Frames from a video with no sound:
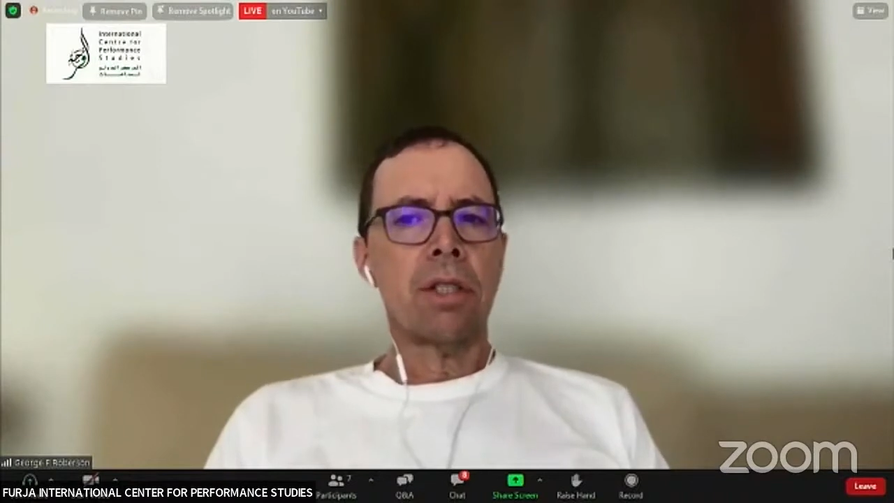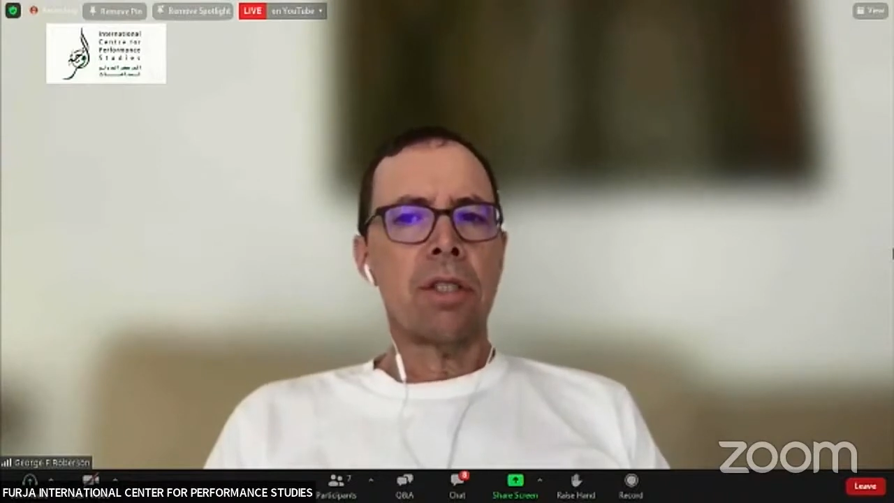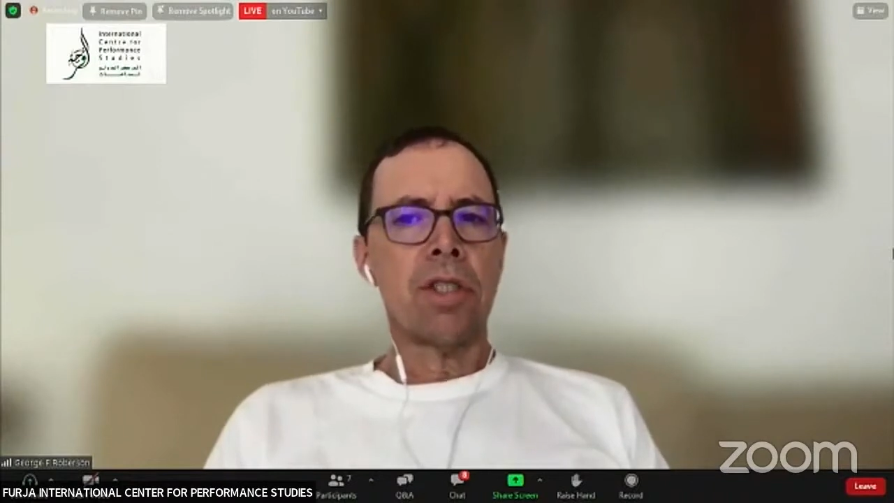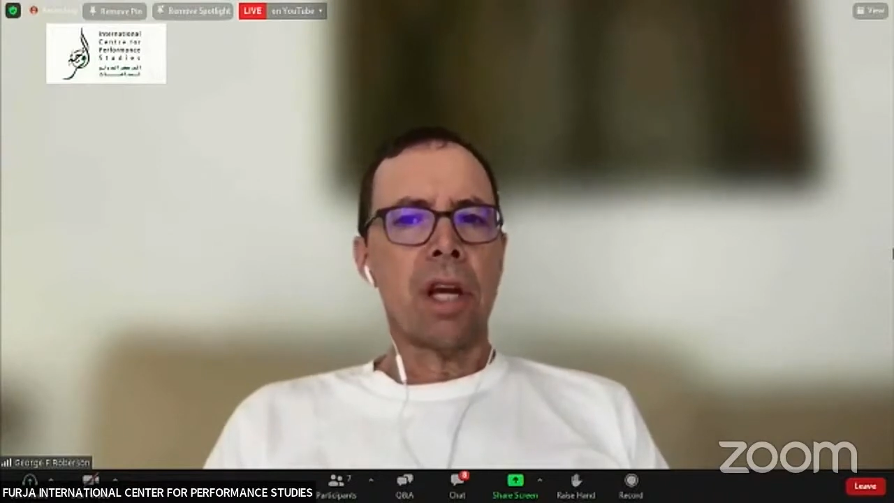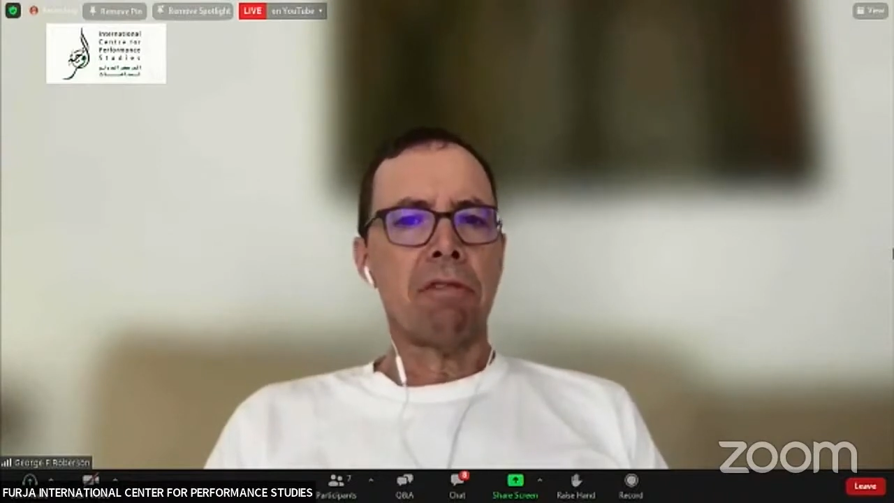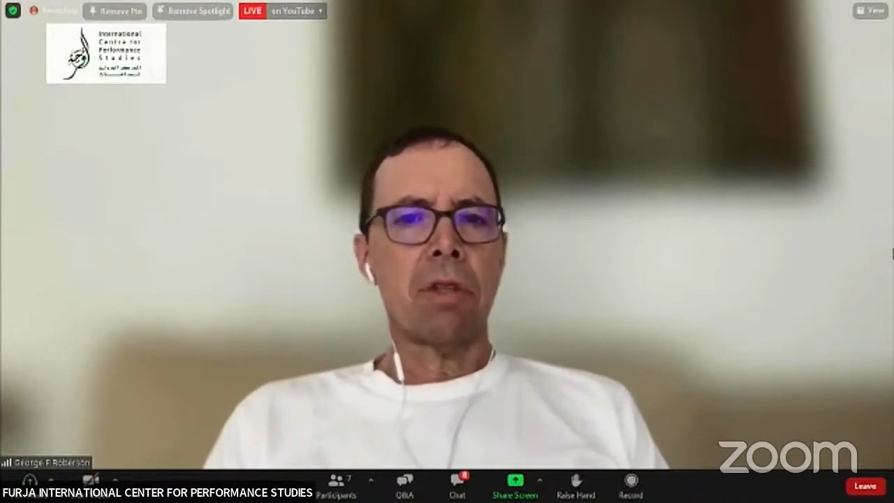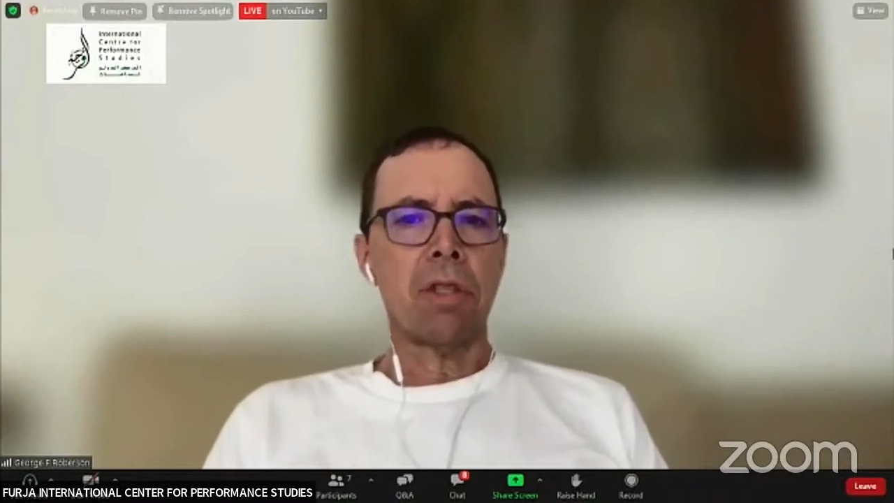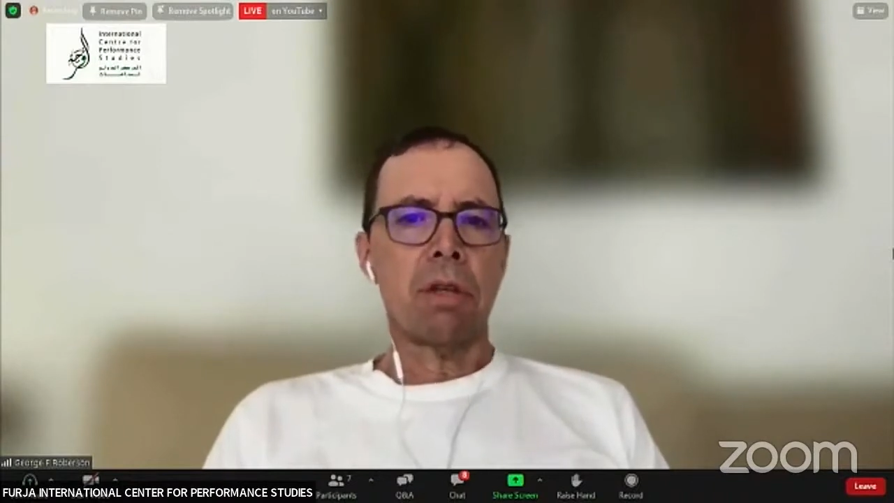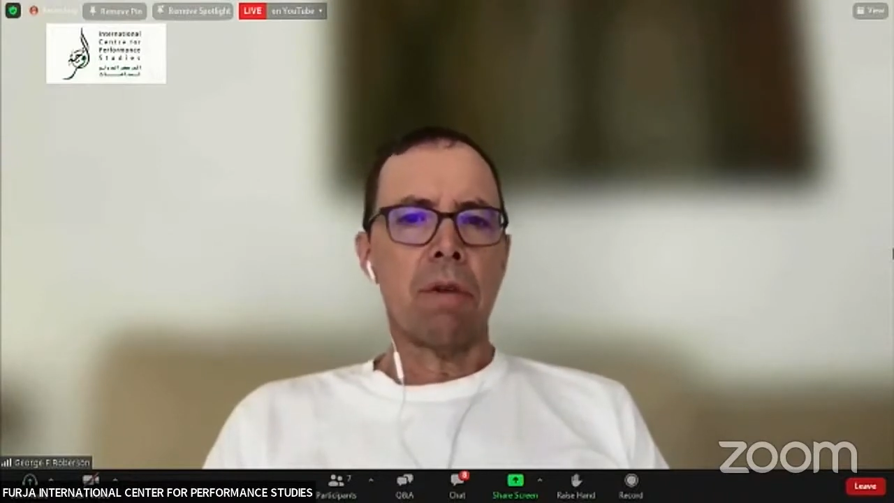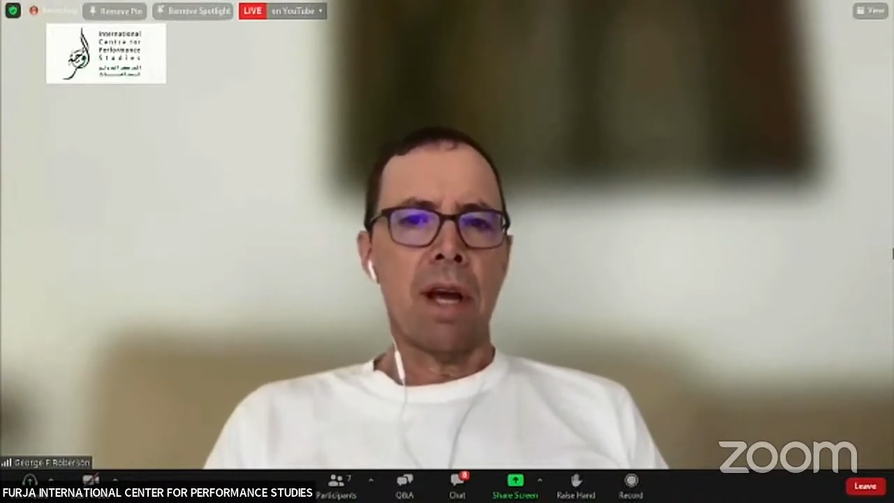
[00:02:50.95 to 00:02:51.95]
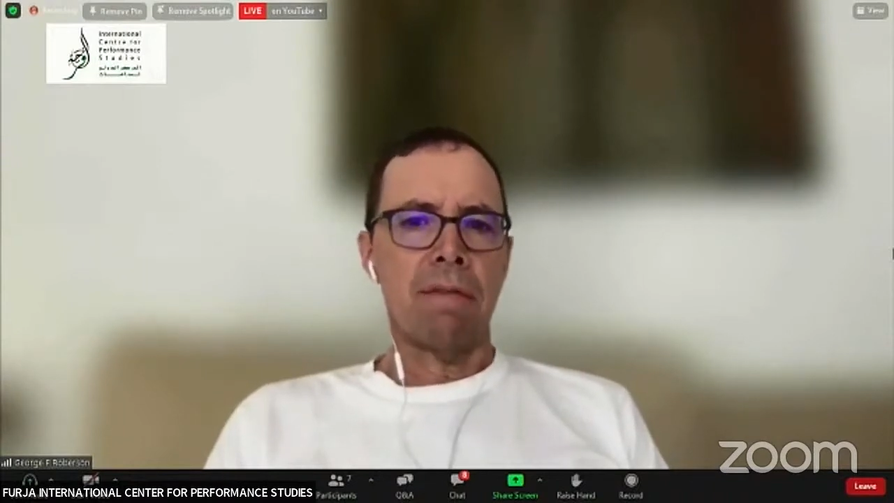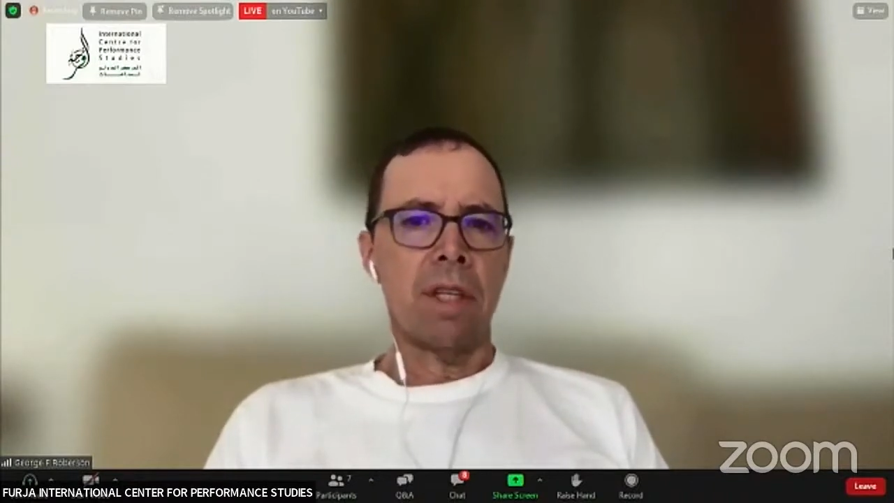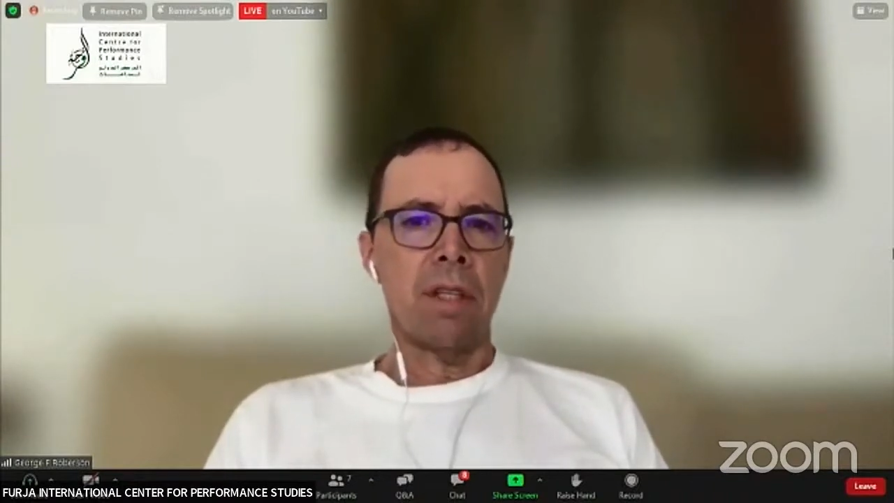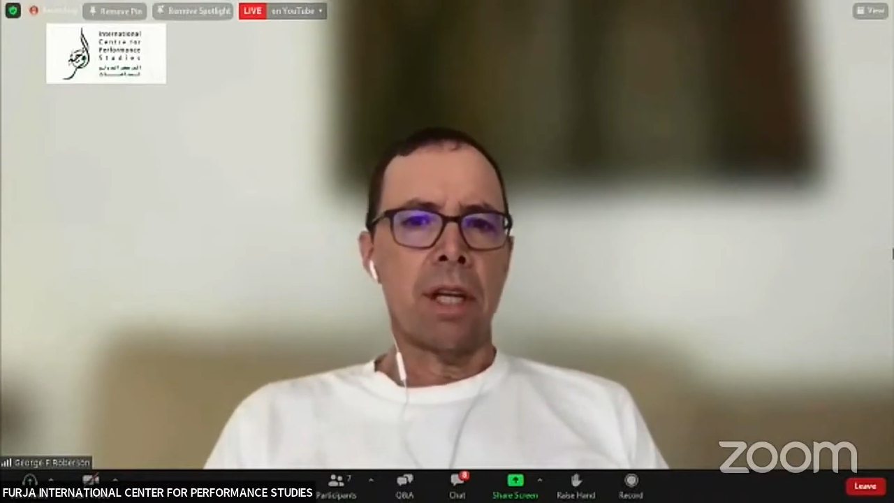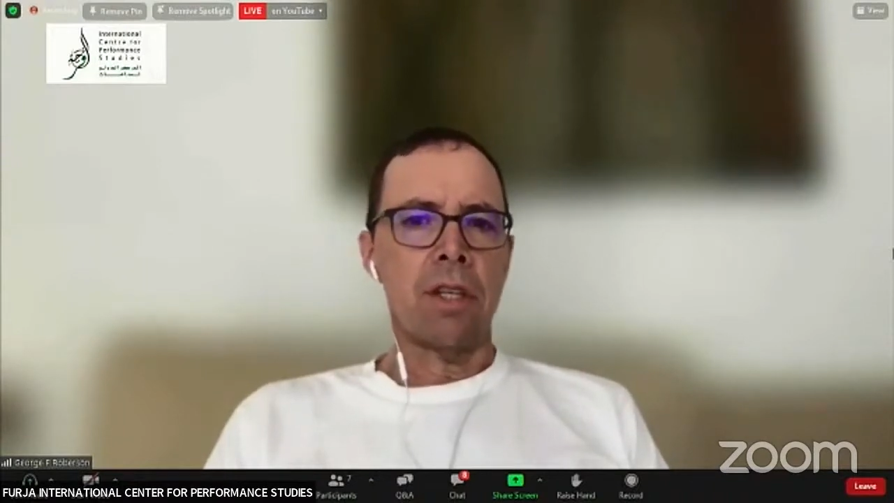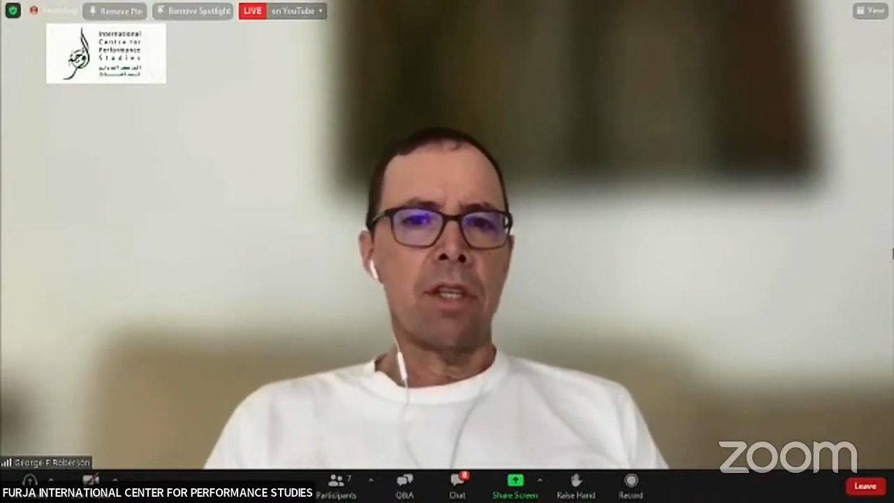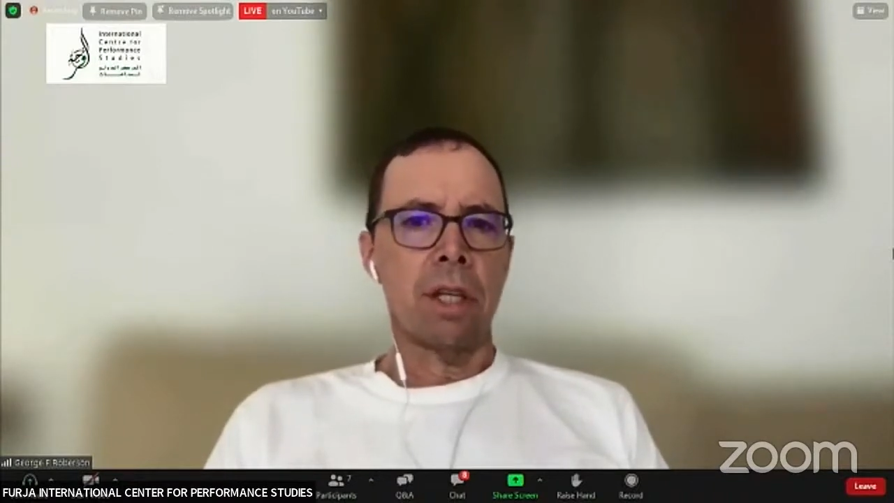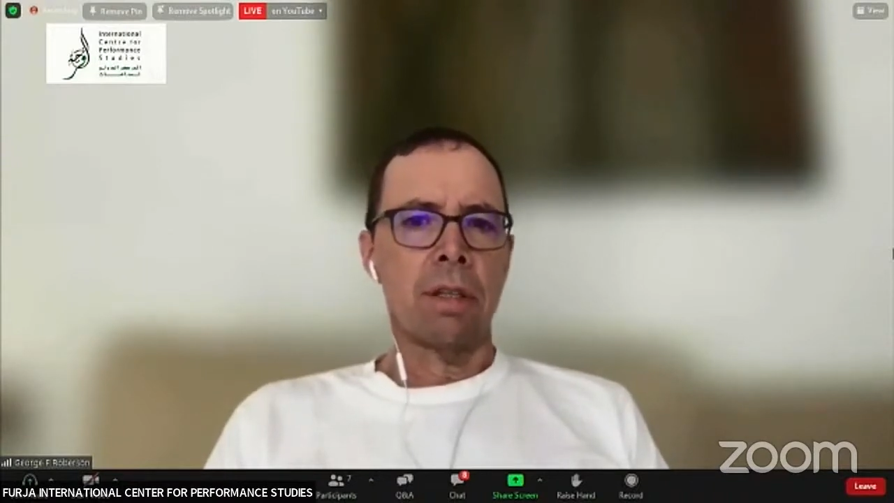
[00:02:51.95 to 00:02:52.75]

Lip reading: first arrived in Tangier,